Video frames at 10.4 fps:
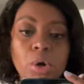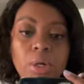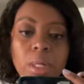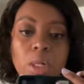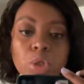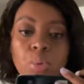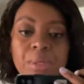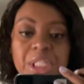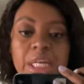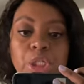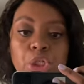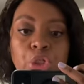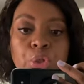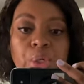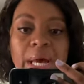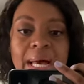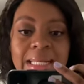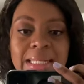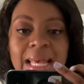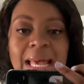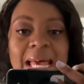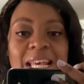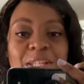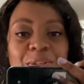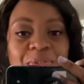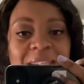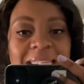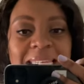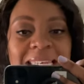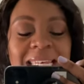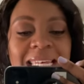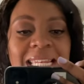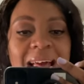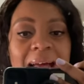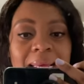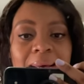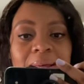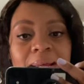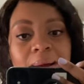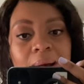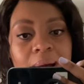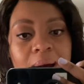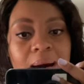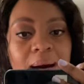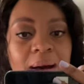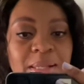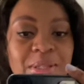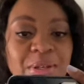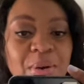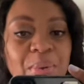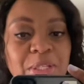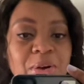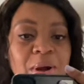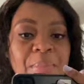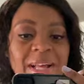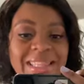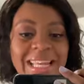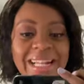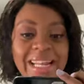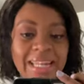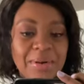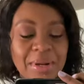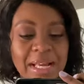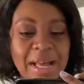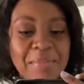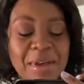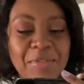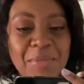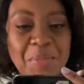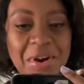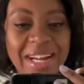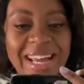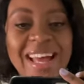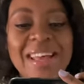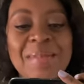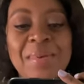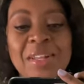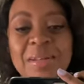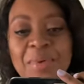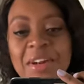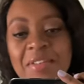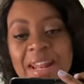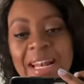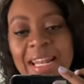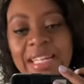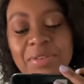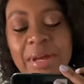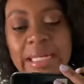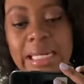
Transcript: on I'll also be chatting to you guys. As you've seen, I got a car, so we'll talk about that later when I come back from work, because I'm gonna run late right